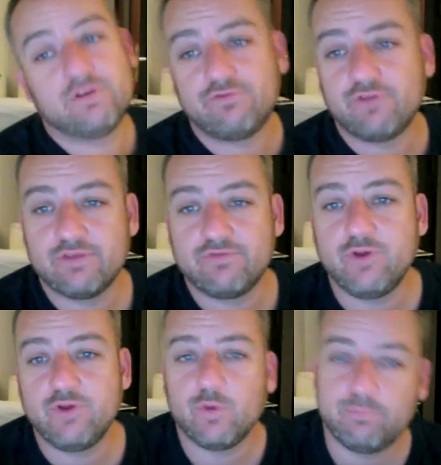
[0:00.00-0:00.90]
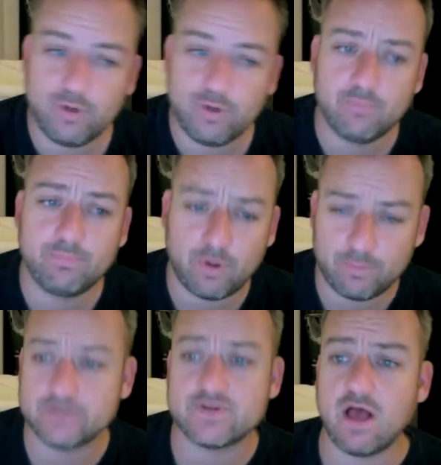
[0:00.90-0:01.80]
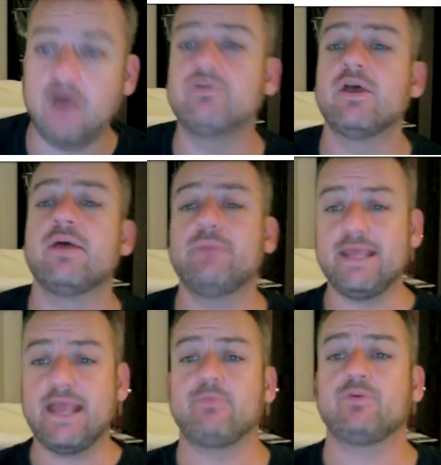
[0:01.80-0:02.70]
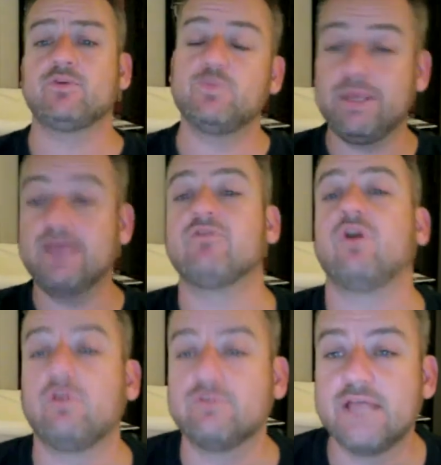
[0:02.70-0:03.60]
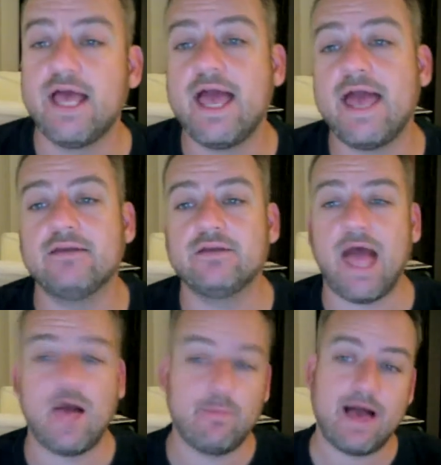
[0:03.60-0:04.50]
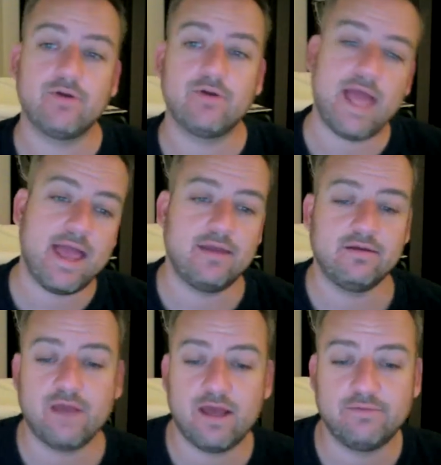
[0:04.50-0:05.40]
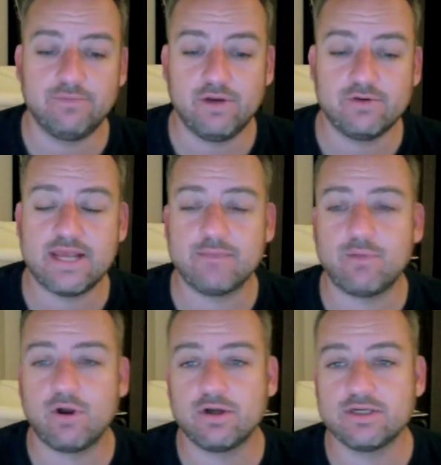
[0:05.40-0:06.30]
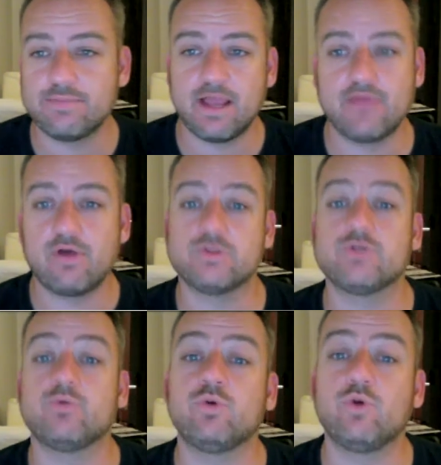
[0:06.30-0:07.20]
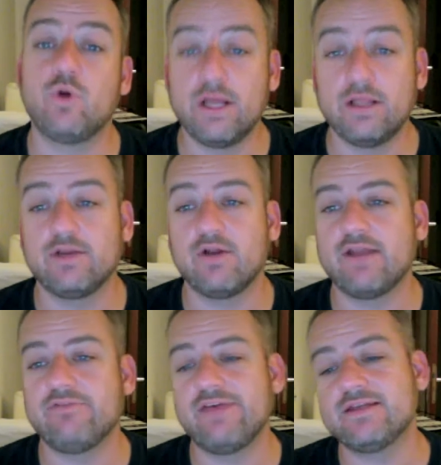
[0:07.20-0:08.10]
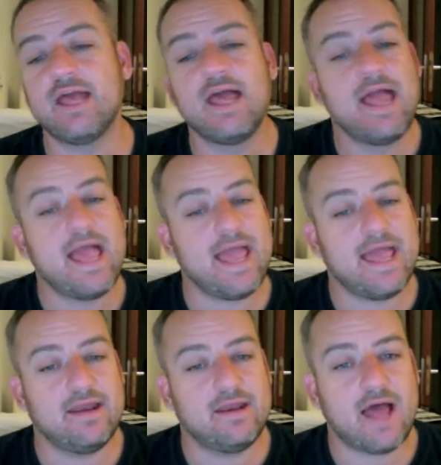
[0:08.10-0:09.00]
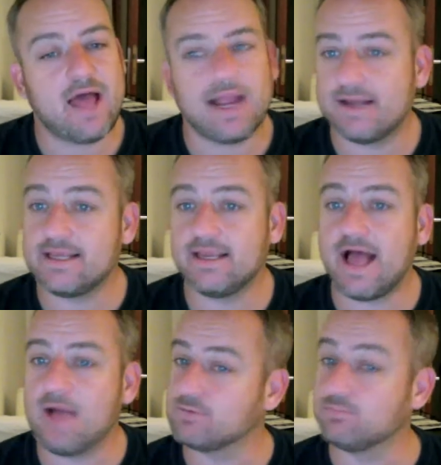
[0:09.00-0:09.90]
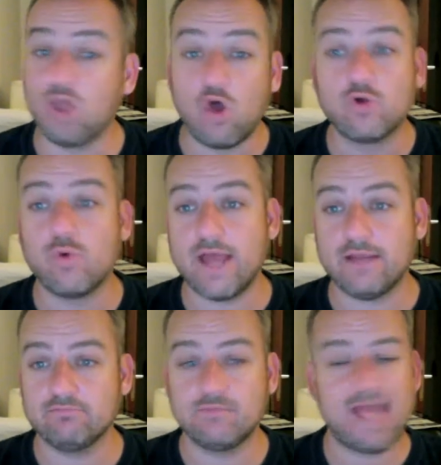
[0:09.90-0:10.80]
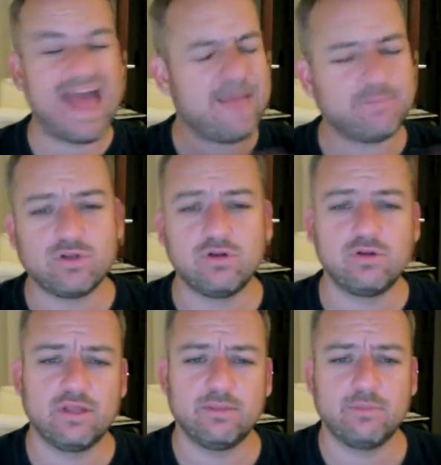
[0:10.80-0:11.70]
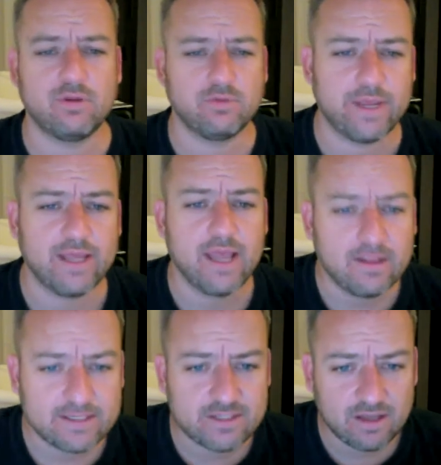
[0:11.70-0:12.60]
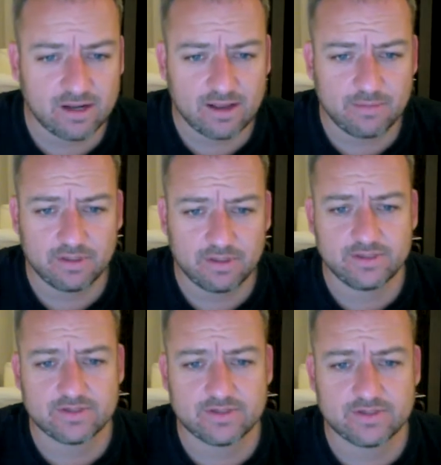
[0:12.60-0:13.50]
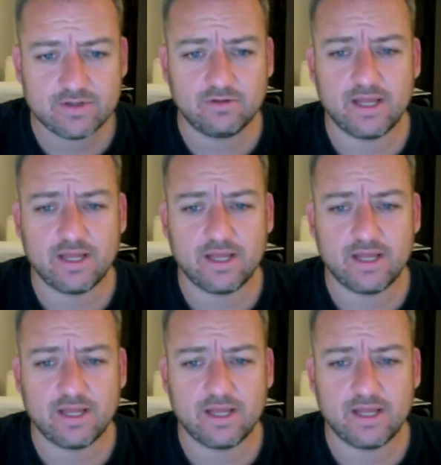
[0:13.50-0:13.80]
for the pure purpose of being able to be involved and to help out and, you know, take part in something I thought was a really great event. And I got to tell you, I was blown away. Absolutely blown away. Let's look at a couple of these little